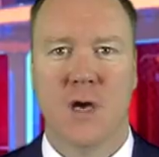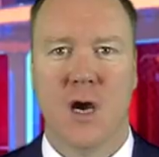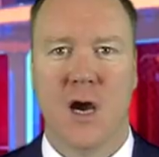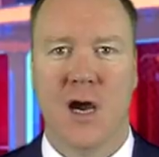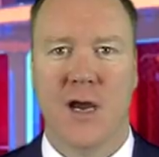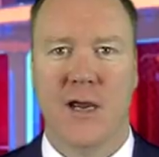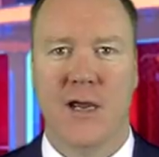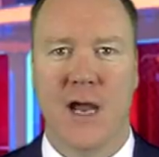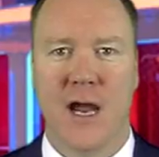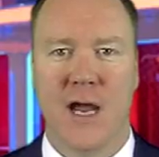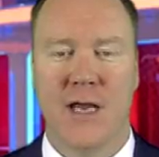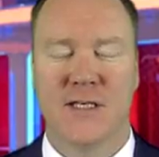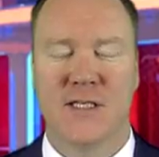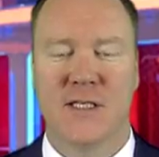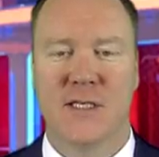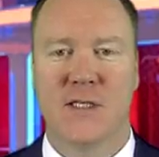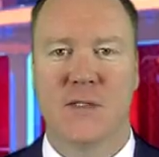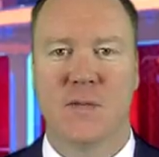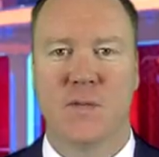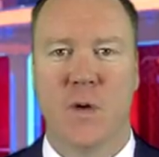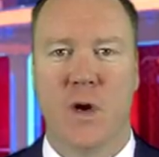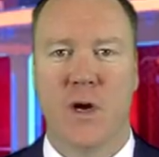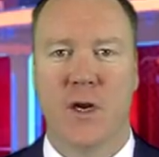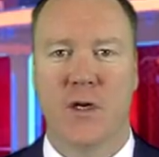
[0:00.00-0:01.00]
Hi guys, this
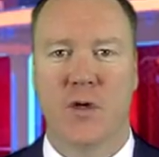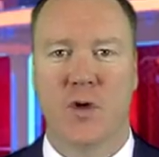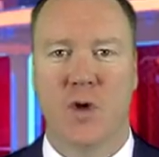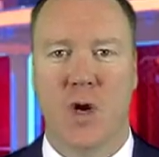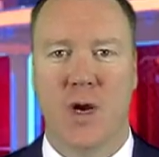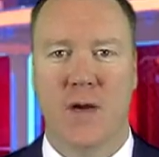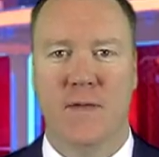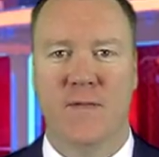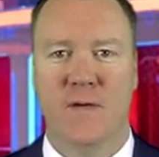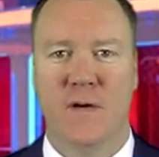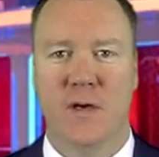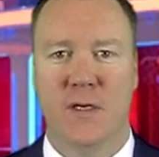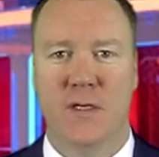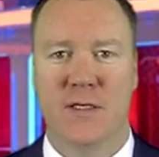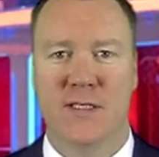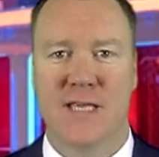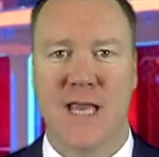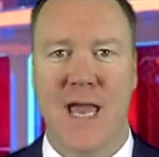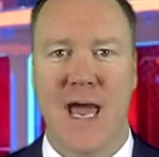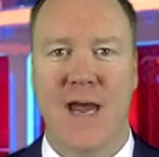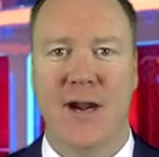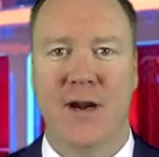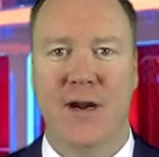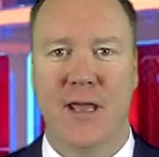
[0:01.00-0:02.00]
is Vernon Croy for
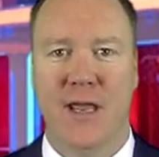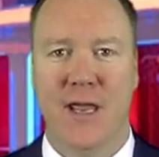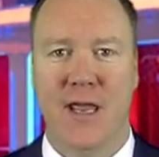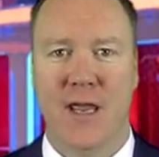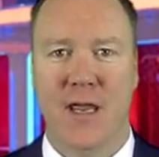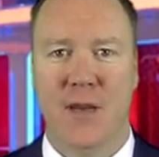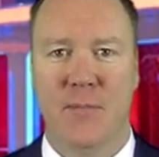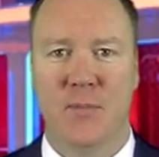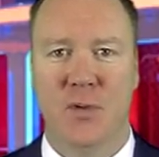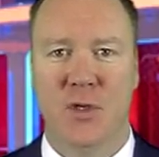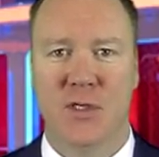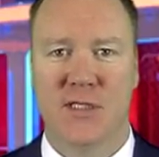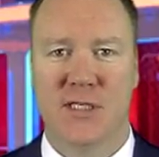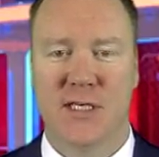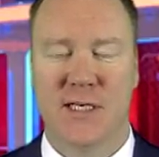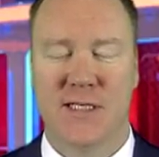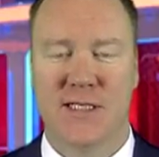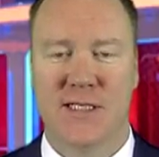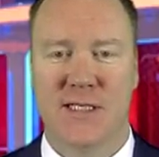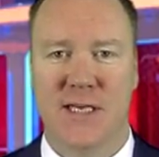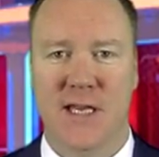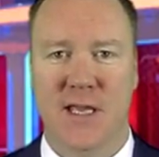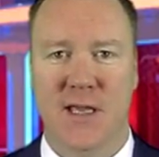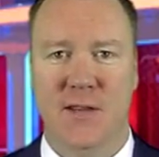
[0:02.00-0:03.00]
Saturday, April
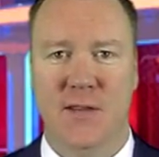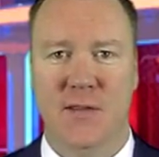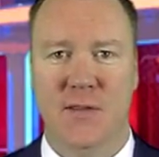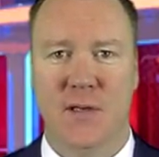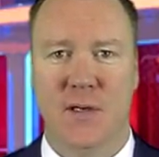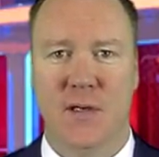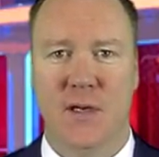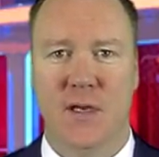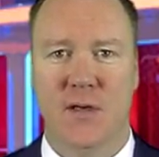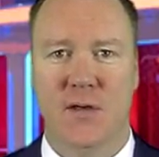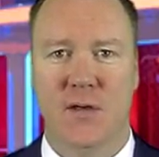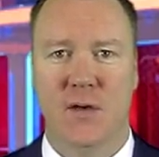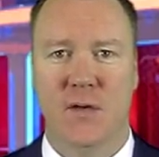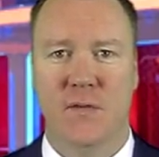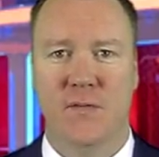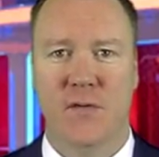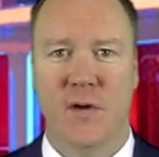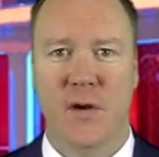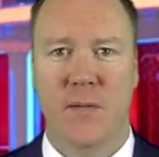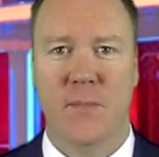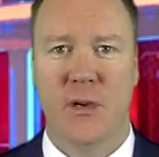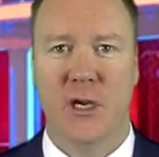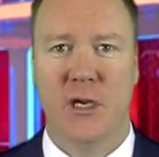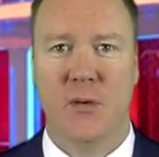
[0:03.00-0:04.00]
16th. I'll get to your
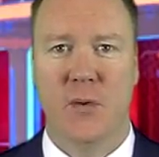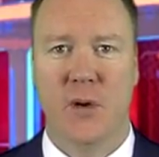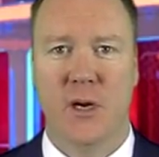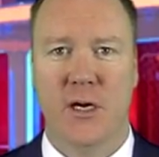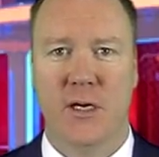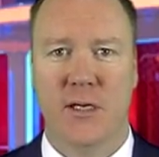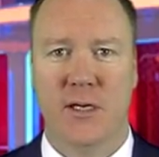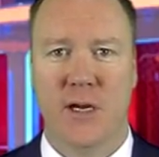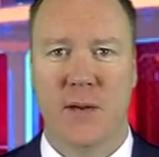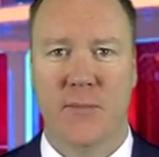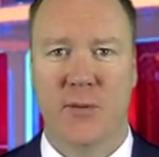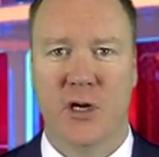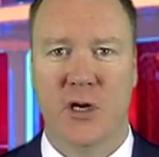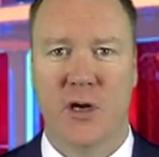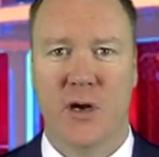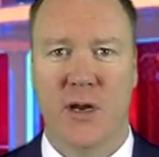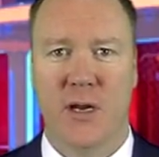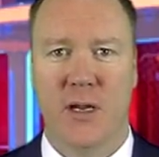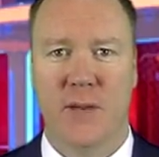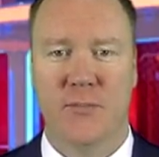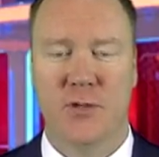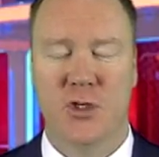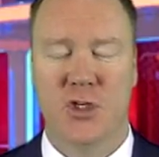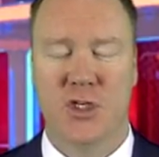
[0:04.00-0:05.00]
free pick winner coming
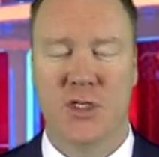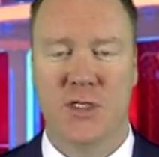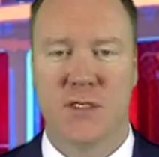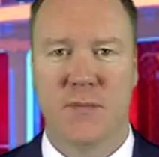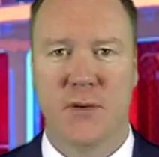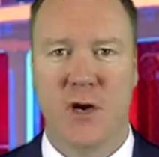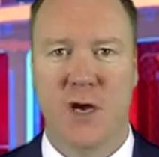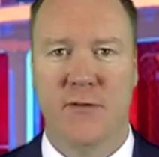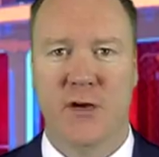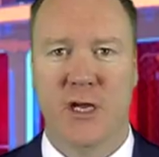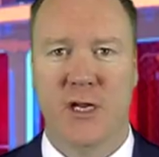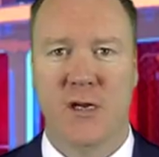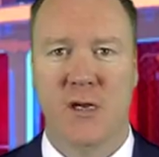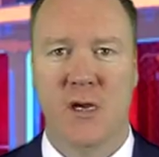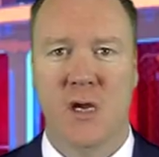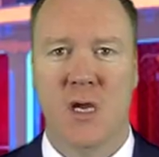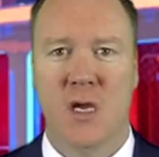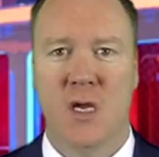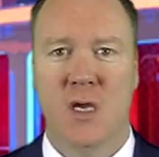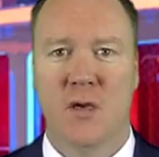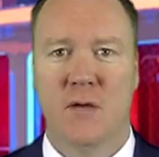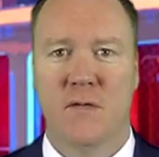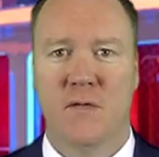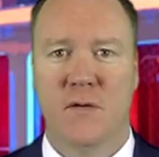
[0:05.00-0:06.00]
right up in just a moment.
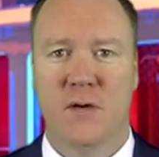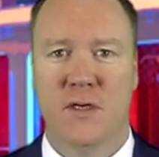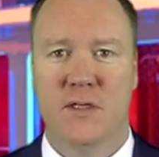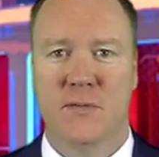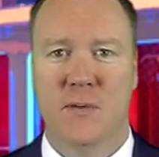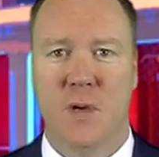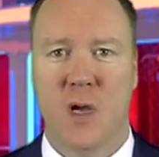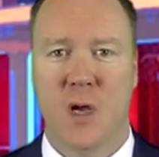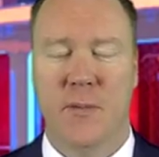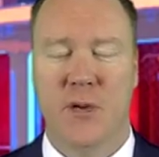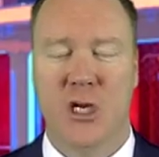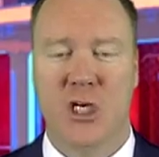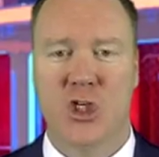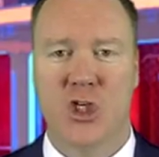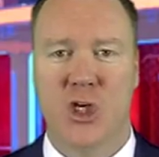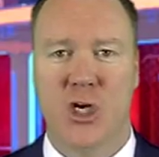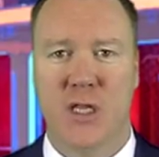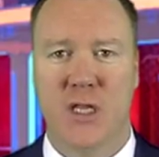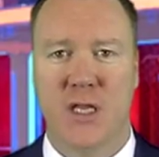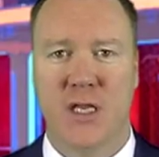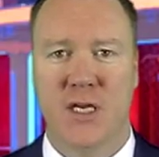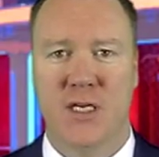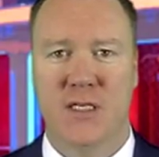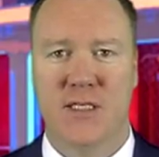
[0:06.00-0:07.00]
First of all, make
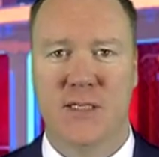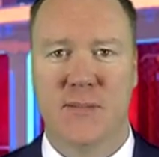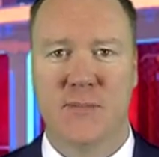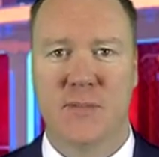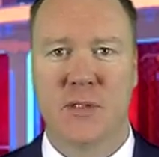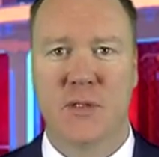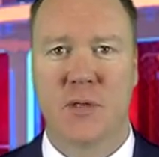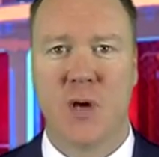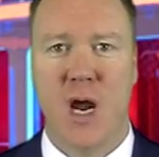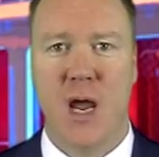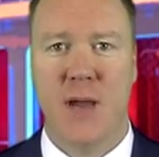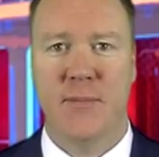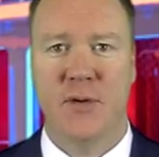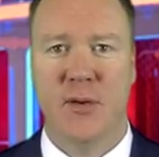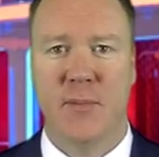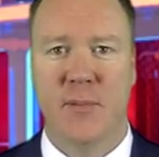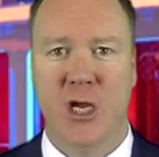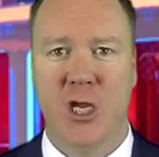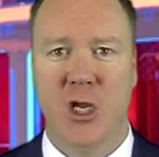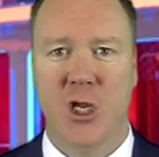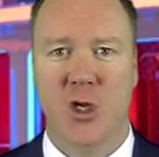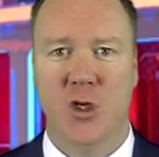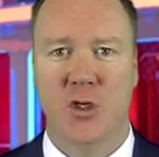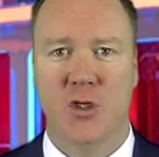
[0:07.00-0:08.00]
sure that you subscribe to
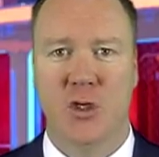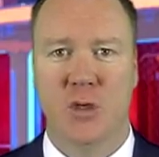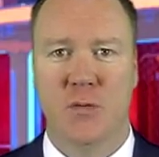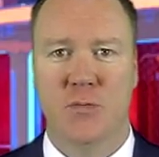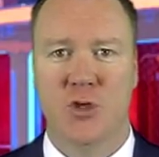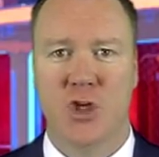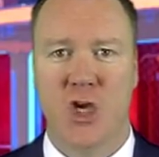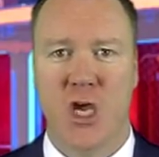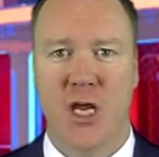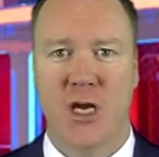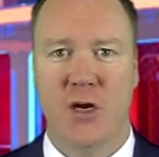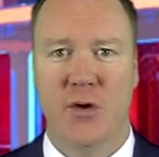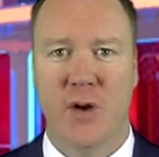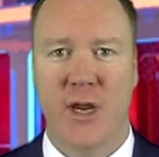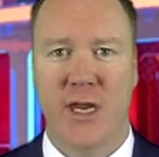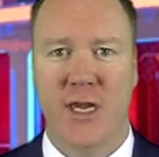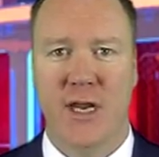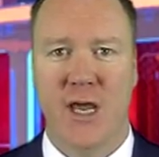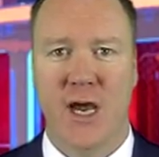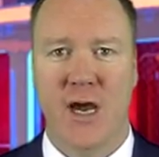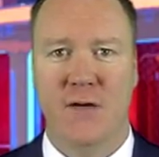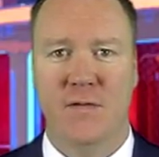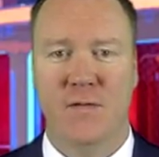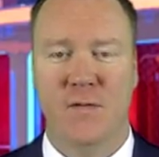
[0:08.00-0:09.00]
my YouTube channel right
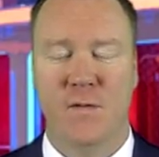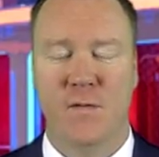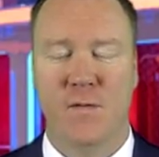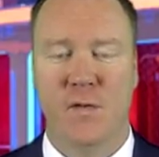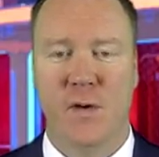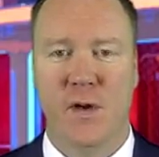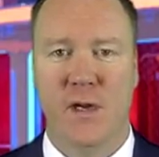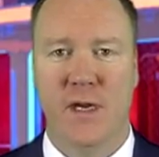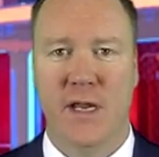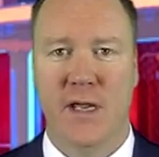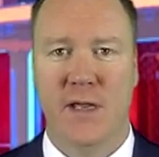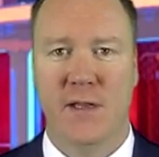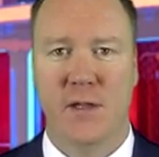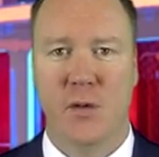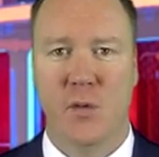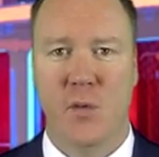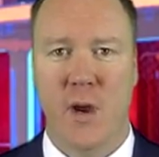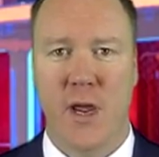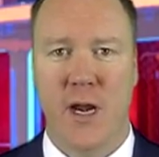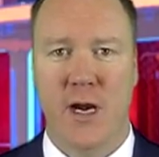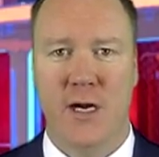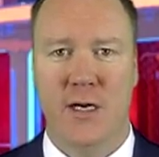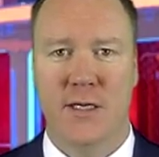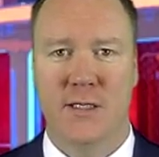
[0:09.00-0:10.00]
now for free daily
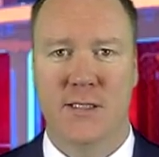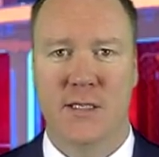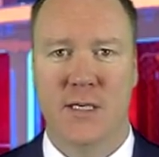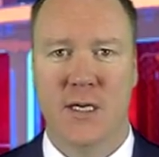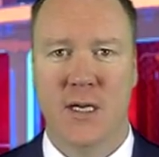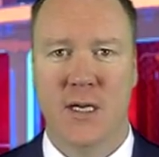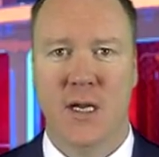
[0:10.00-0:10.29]
winners.